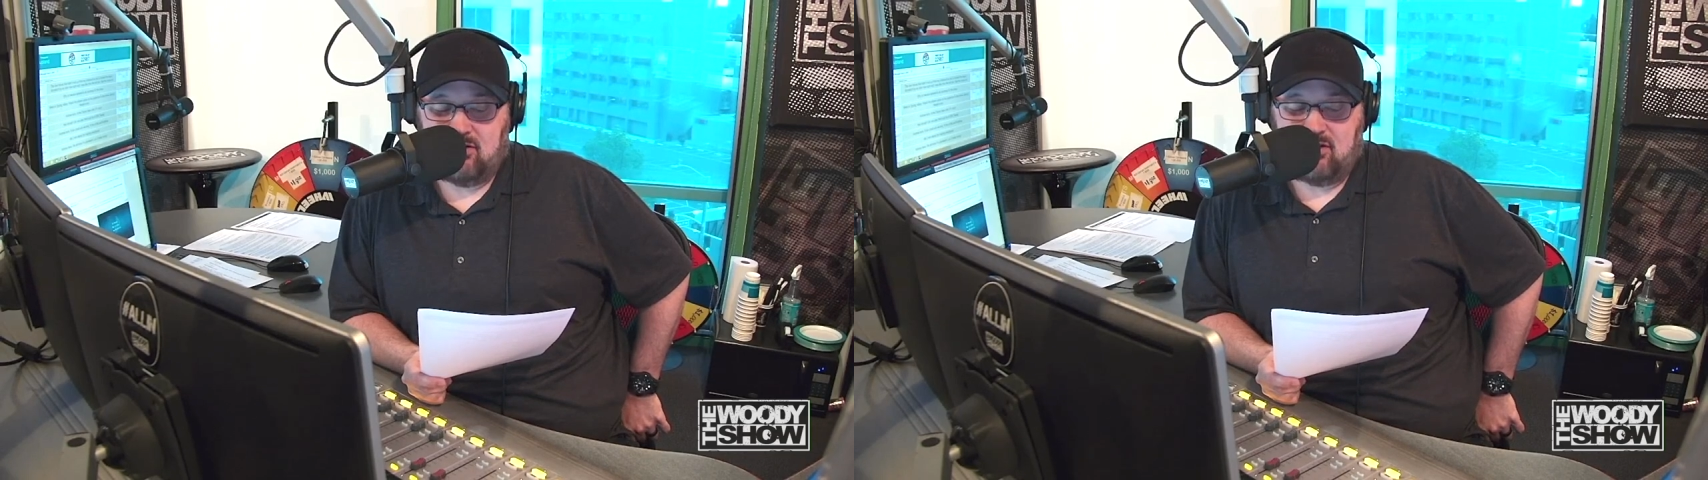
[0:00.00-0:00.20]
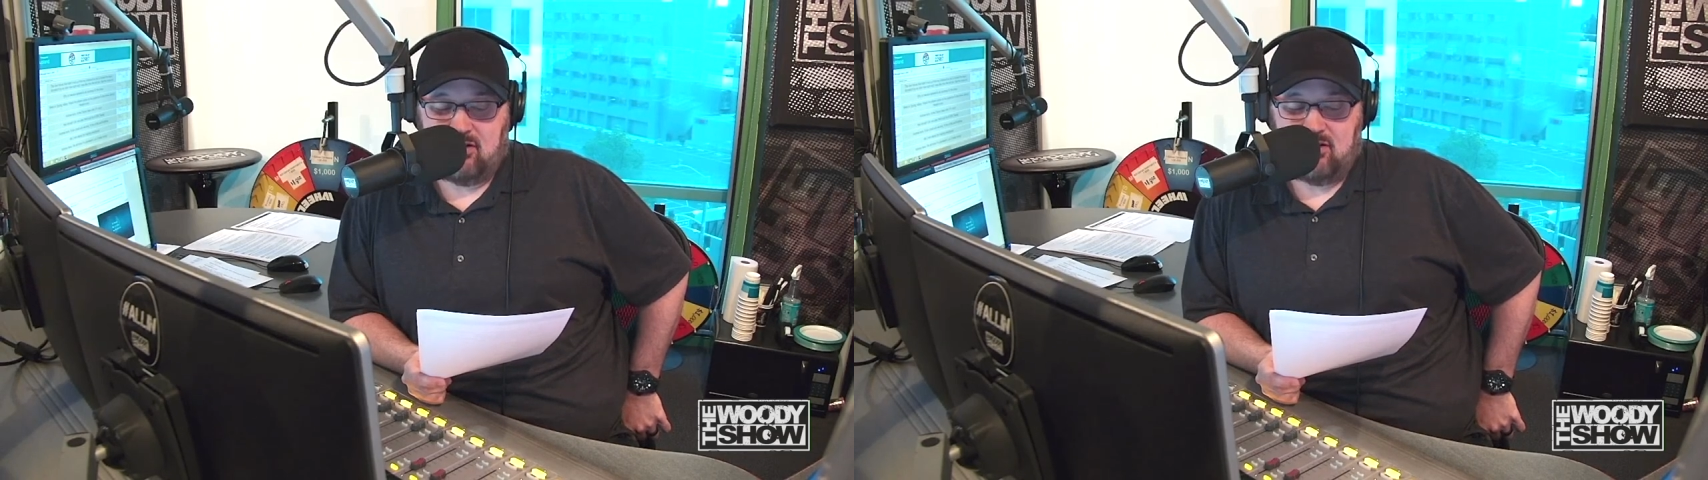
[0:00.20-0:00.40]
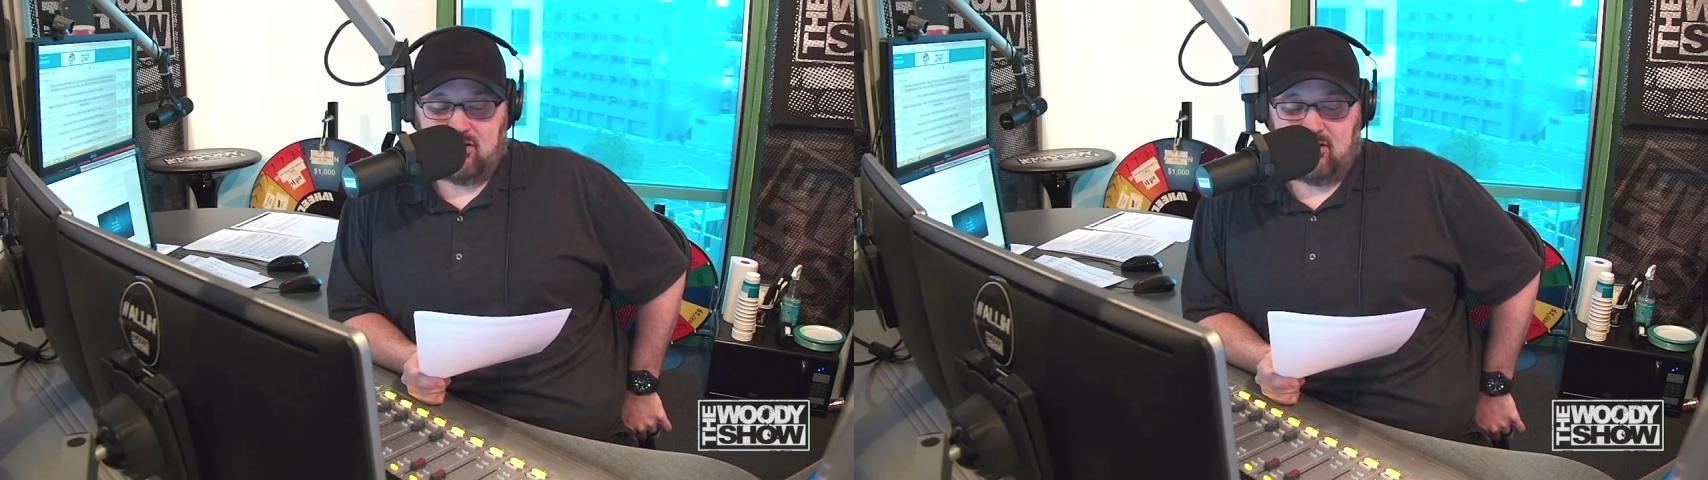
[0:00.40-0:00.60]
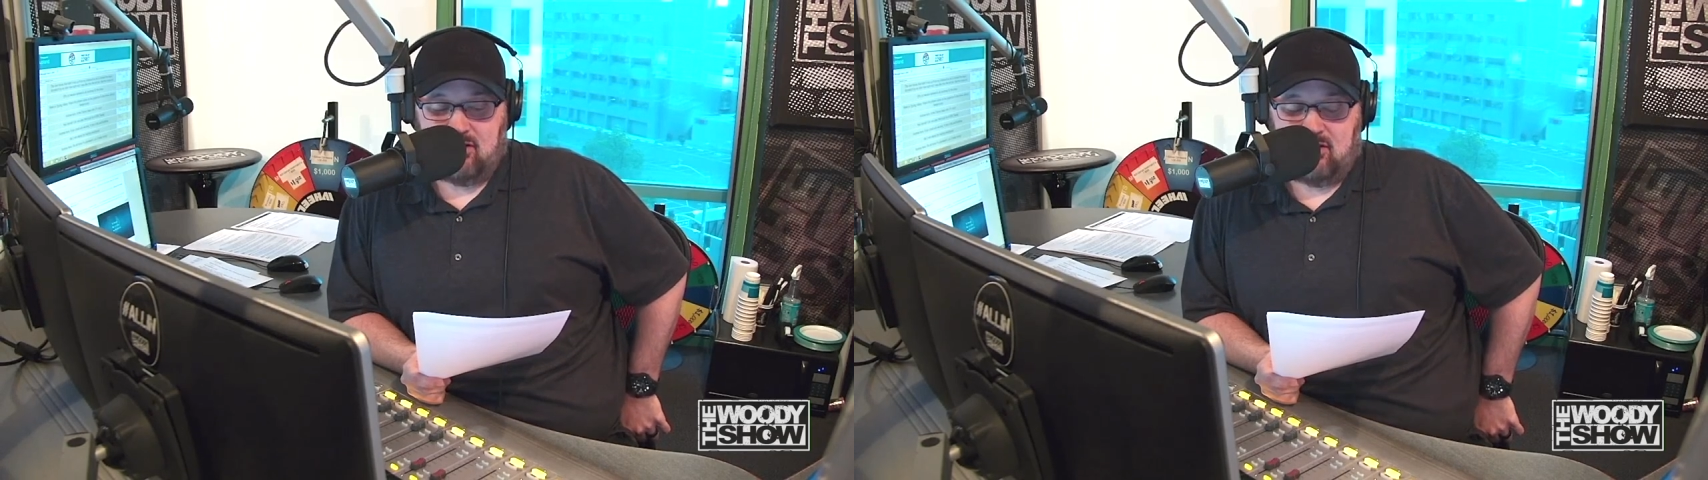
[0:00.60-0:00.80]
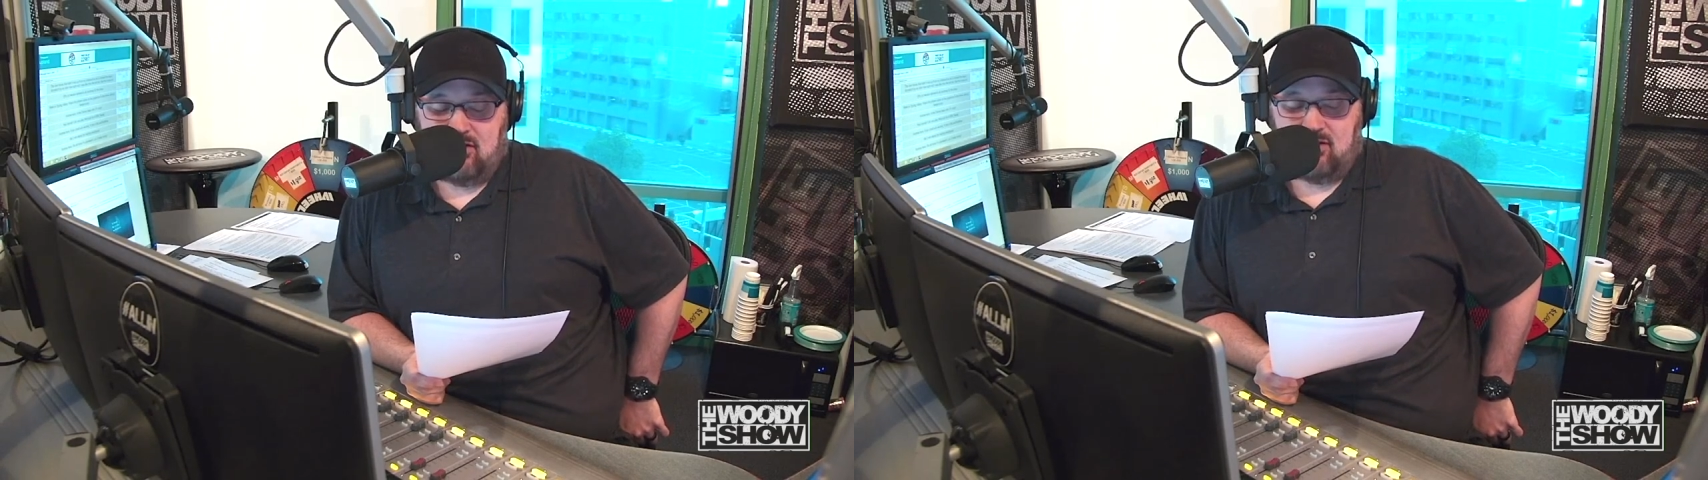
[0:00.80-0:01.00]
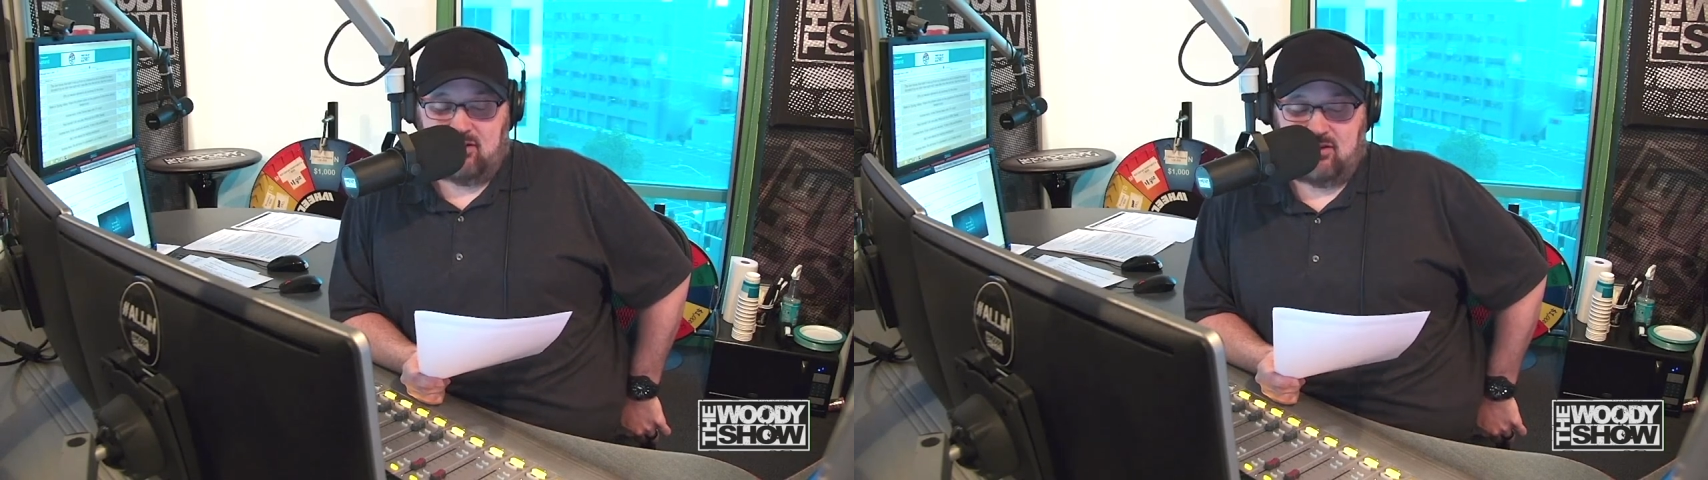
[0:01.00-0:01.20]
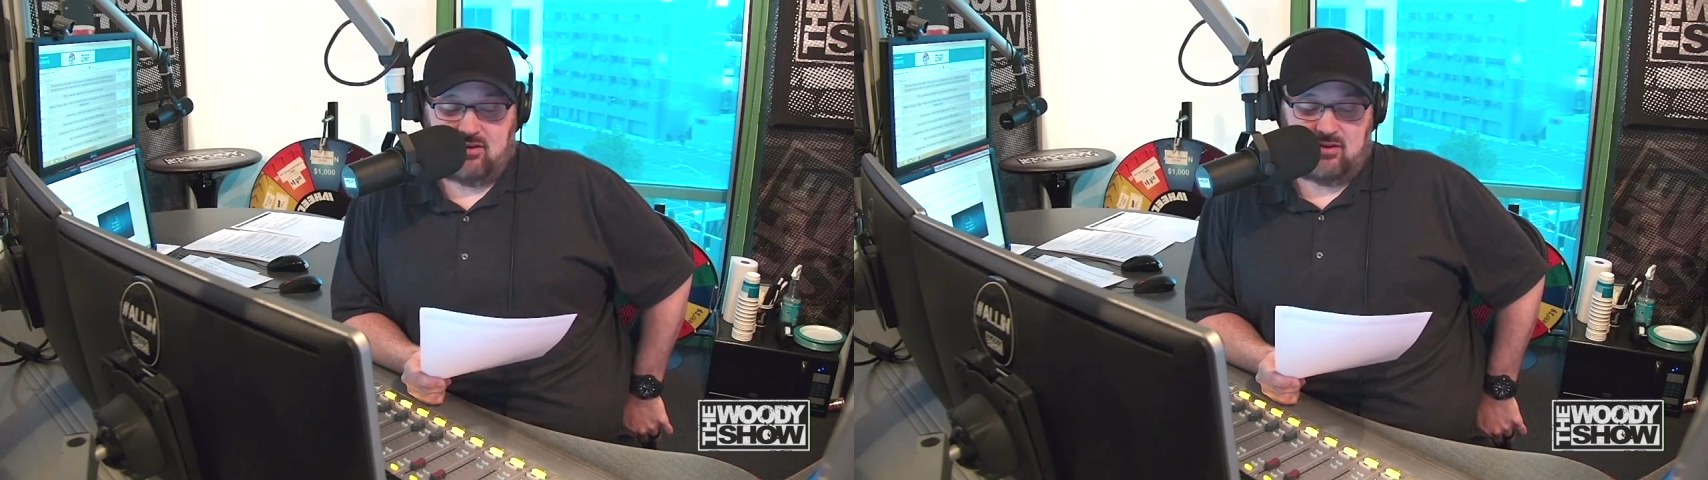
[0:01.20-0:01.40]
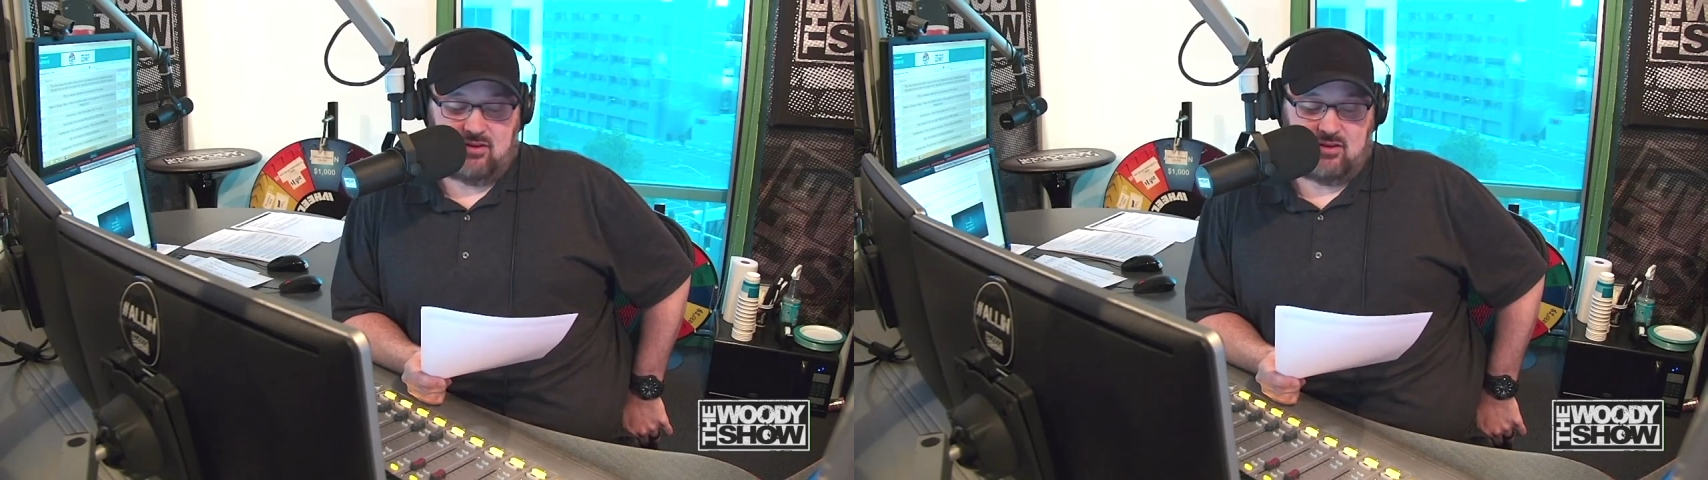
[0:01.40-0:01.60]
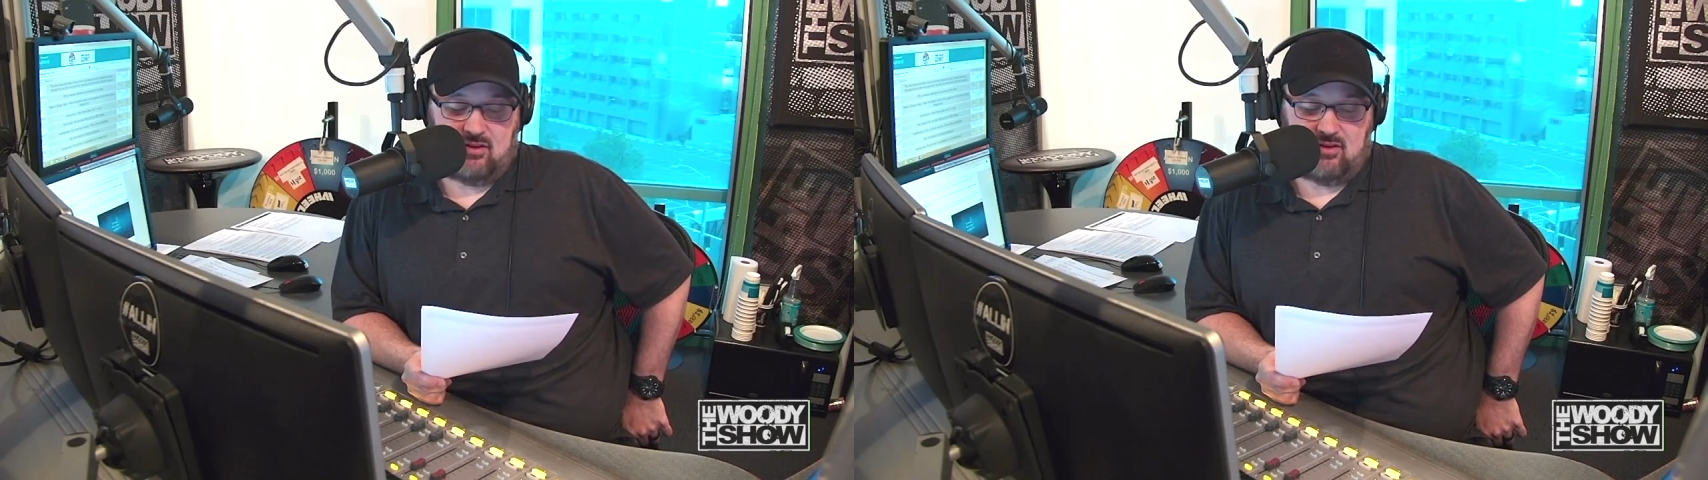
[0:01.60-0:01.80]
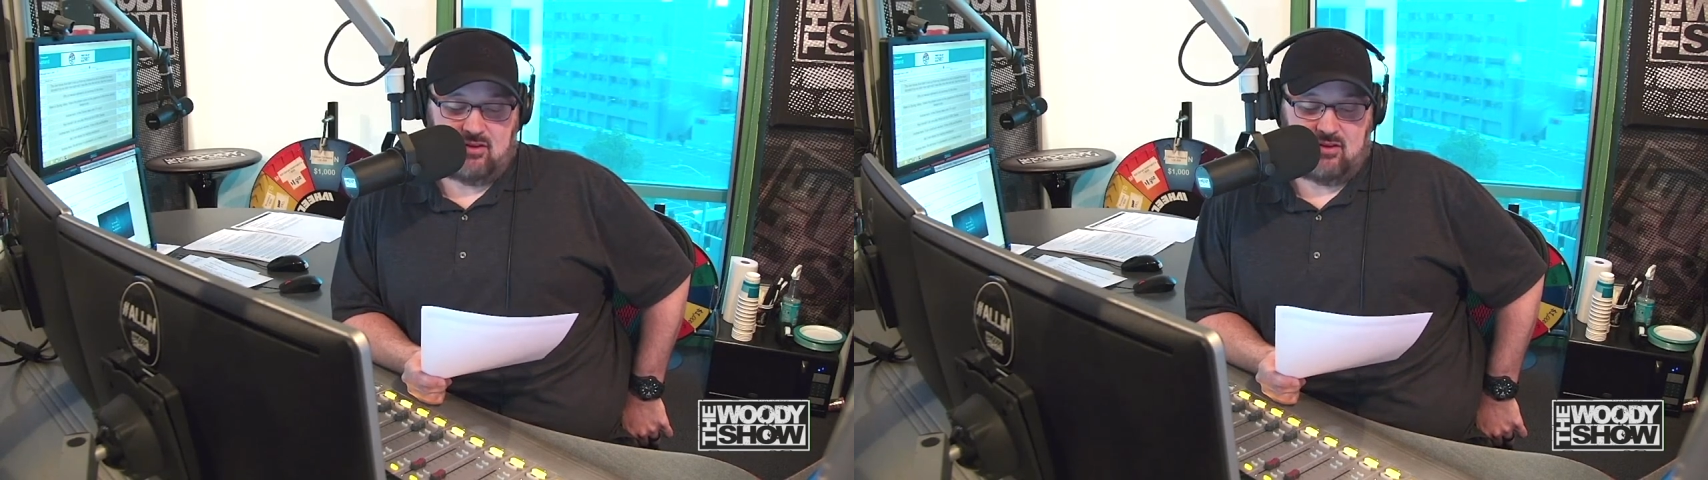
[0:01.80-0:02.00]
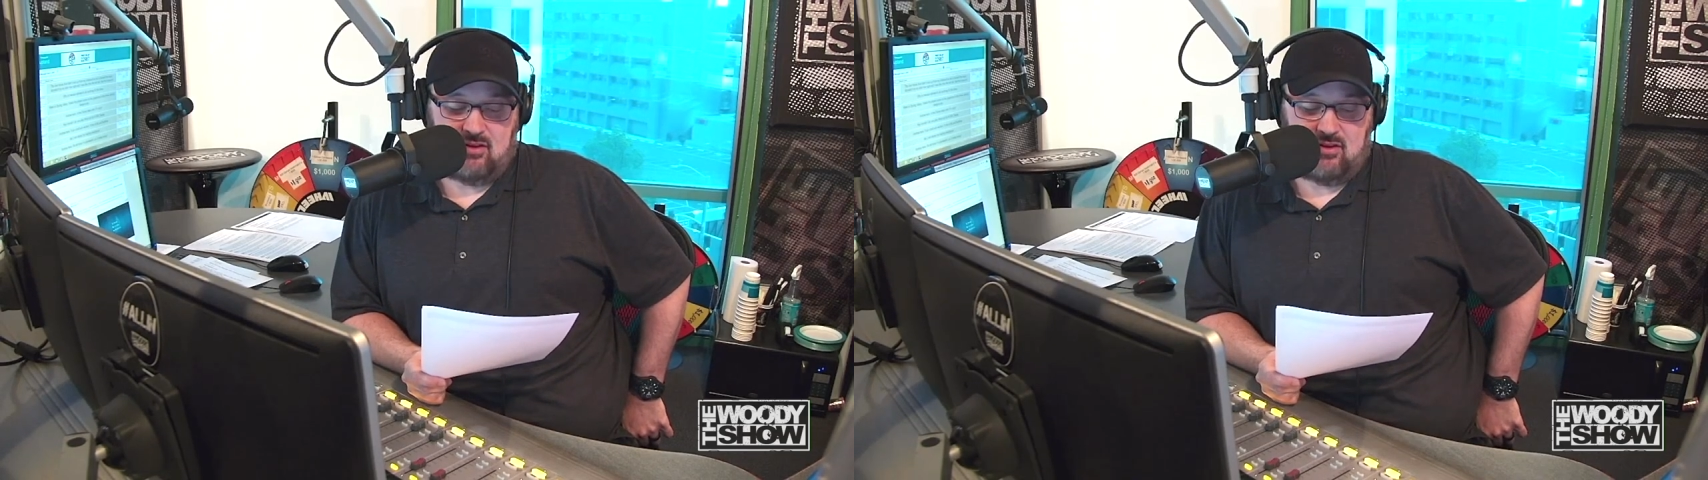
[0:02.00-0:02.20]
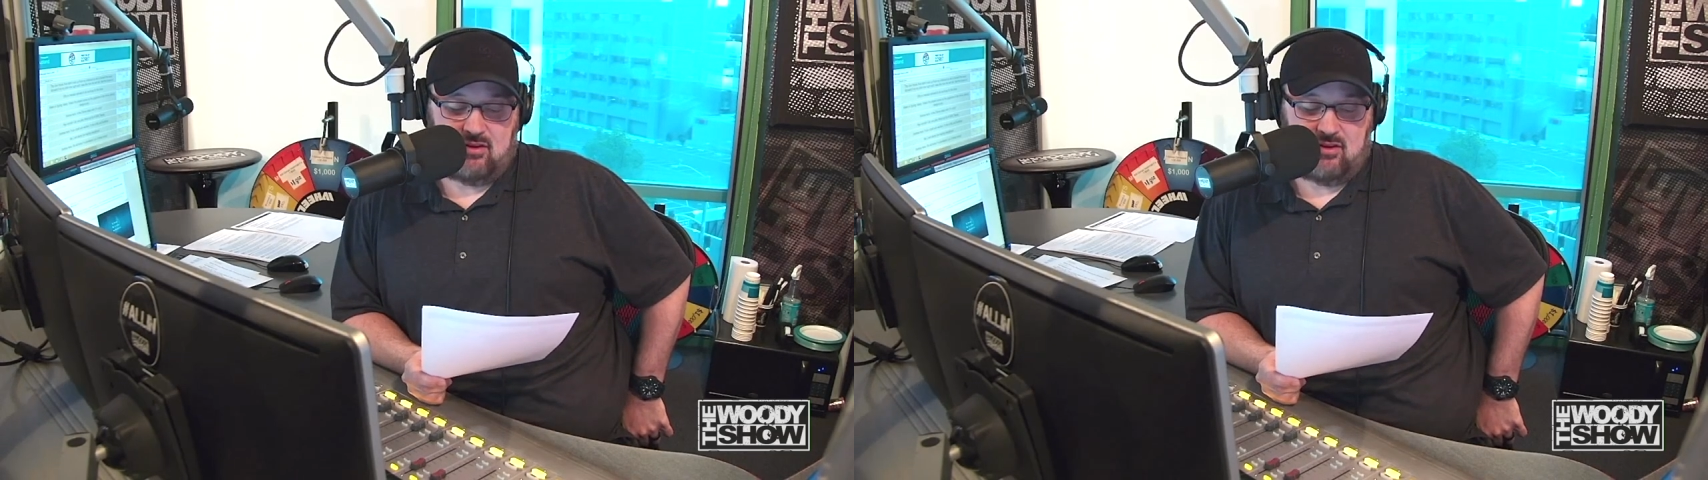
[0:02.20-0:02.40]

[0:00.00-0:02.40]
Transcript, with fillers: Right. So the lizard's name is not right. Tucker. Yeah.